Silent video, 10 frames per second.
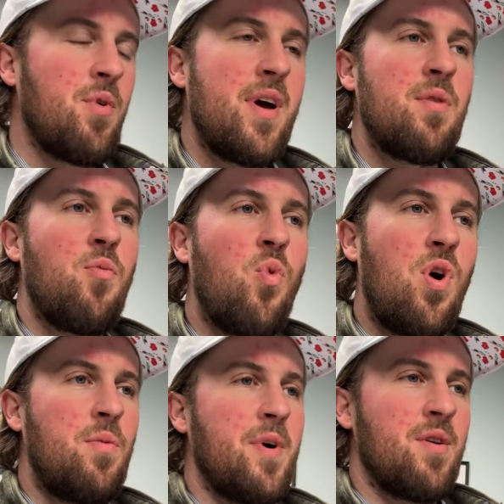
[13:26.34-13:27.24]
We had a
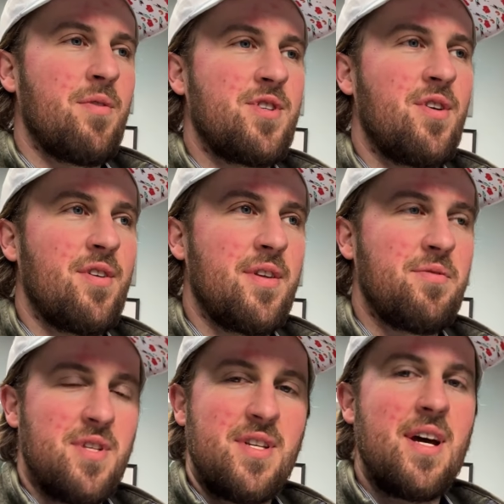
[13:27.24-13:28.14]
Walmart return that
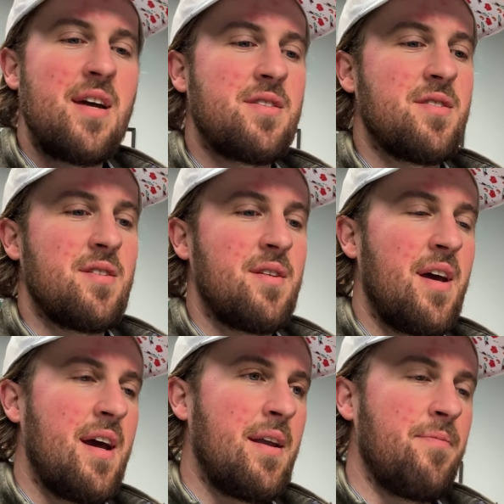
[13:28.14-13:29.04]
was a Dyson,
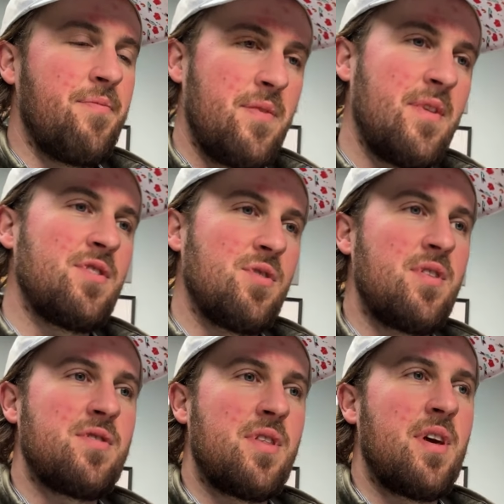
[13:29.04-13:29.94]
and so
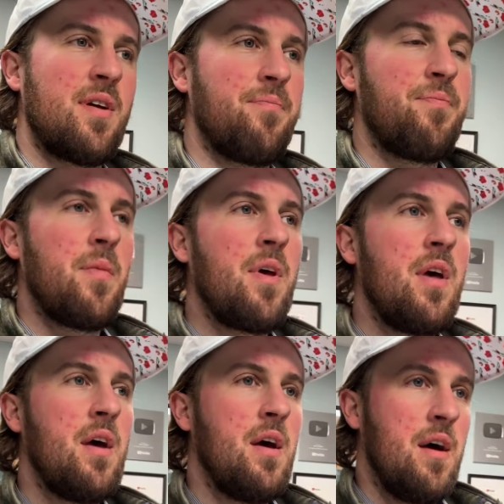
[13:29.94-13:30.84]
here's the thing.
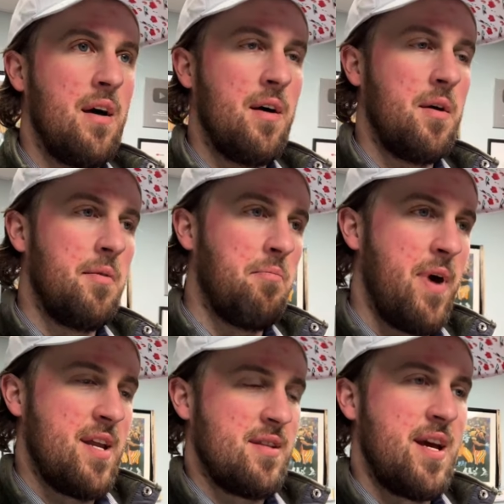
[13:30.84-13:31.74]

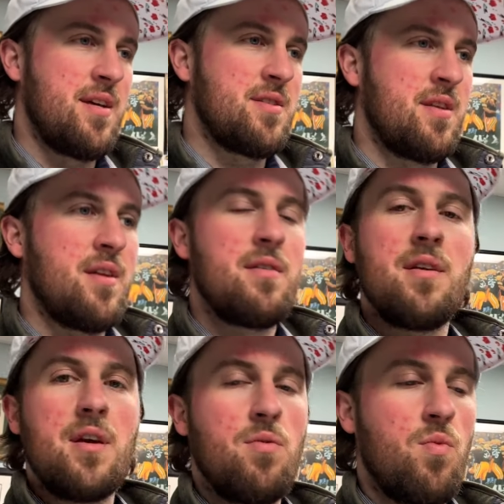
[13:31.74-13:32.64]
Ben tested it,
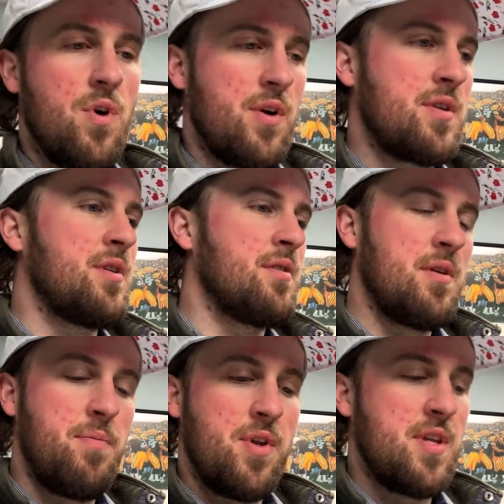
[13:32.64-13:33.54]
it worked.
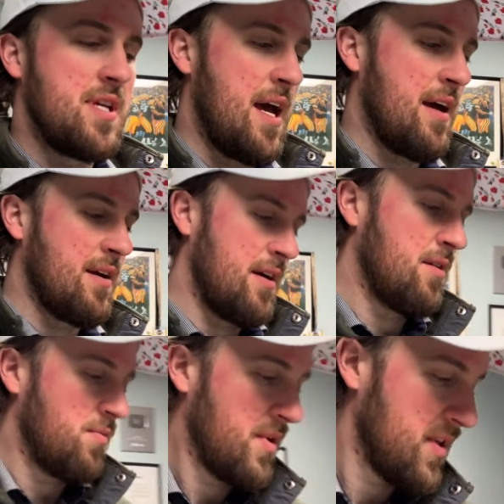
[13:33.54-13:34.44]
He put the tag on
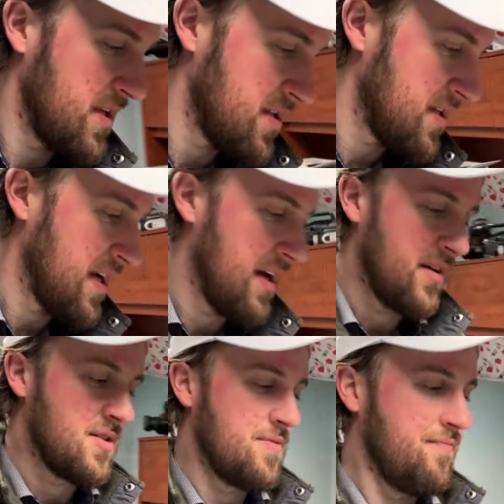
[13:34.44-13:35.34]
it, one of these
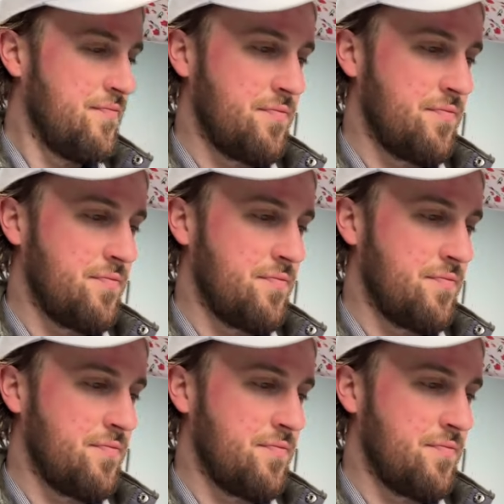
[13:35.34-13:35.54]
tags